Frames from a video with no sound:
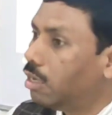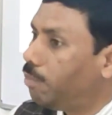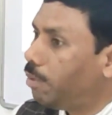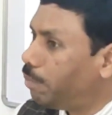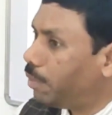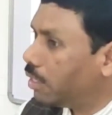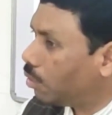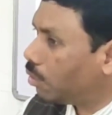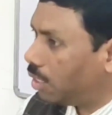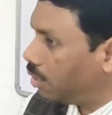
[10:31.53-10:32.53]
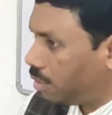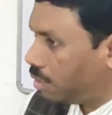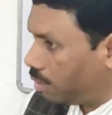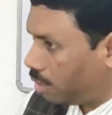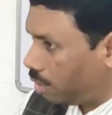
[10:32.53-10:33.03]
Perpendicular
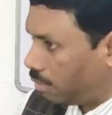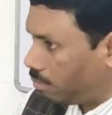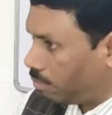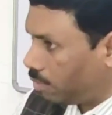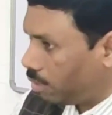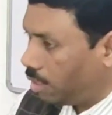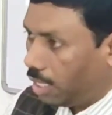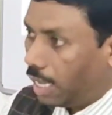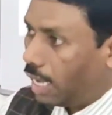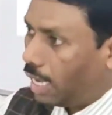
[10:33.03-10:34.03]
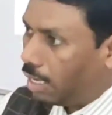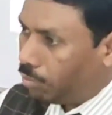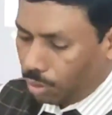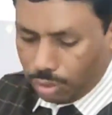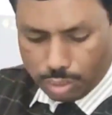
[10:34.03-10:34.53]
insertion. I
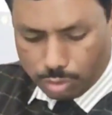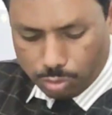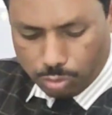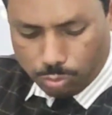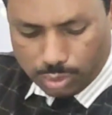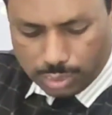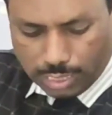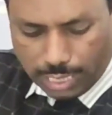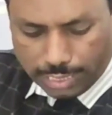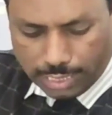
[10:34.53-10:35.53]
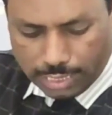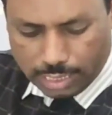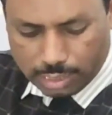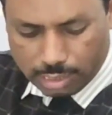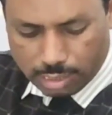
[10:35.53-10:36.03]
wanted to use a
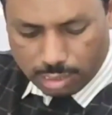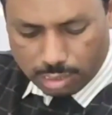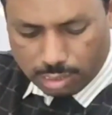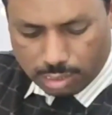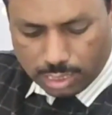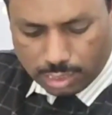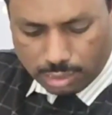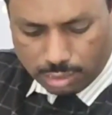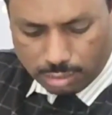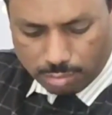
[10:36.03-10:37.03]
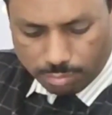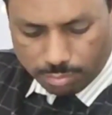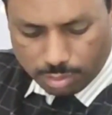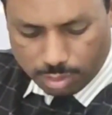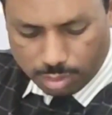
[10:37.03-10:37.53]
slightly change.
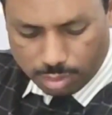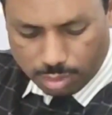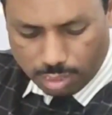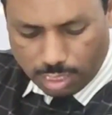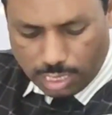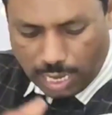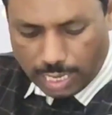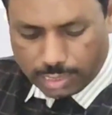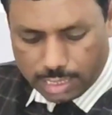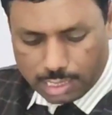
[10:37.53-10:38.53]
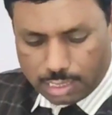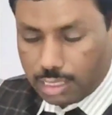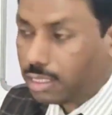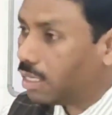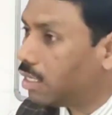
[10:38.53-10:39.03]
I changed it
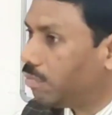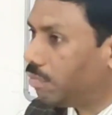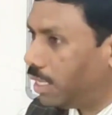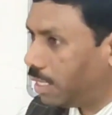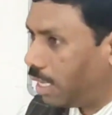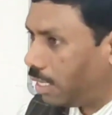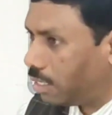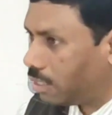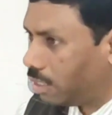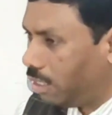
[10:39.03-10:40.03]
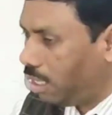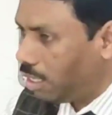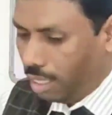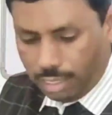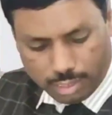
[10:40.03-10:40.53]
in the different direction.
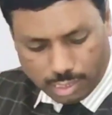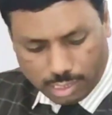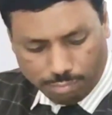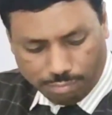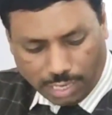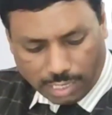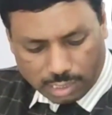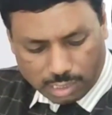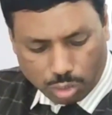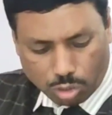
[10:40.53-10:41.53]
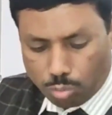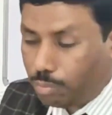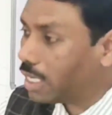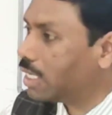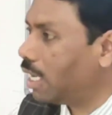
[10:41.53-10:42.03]
This in fact is the oblique